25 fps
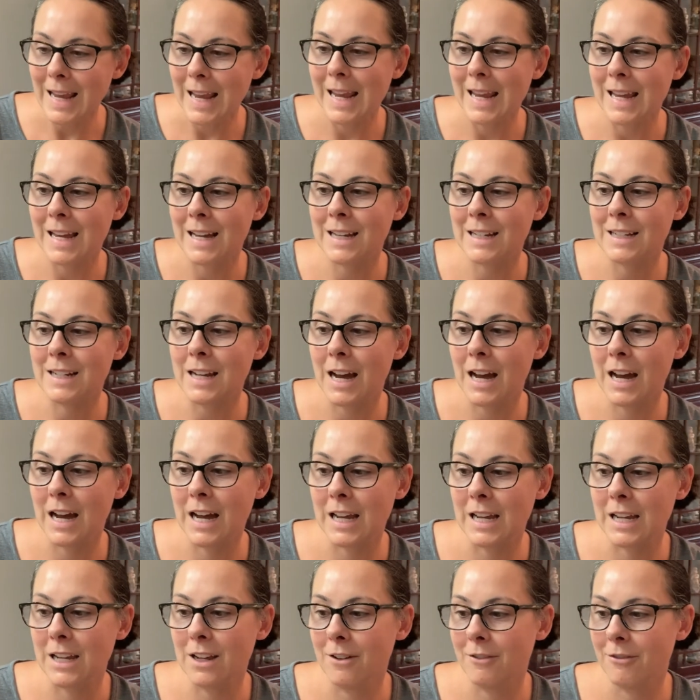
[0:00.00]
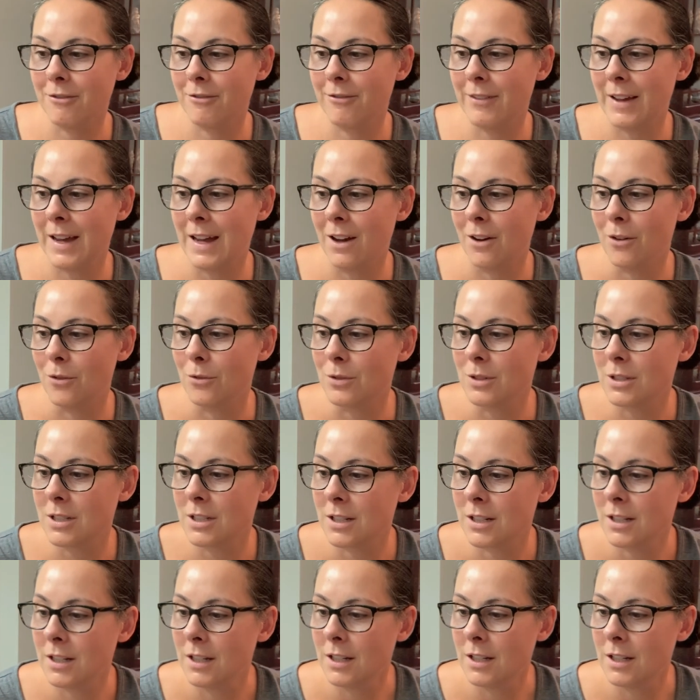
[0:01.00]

And I found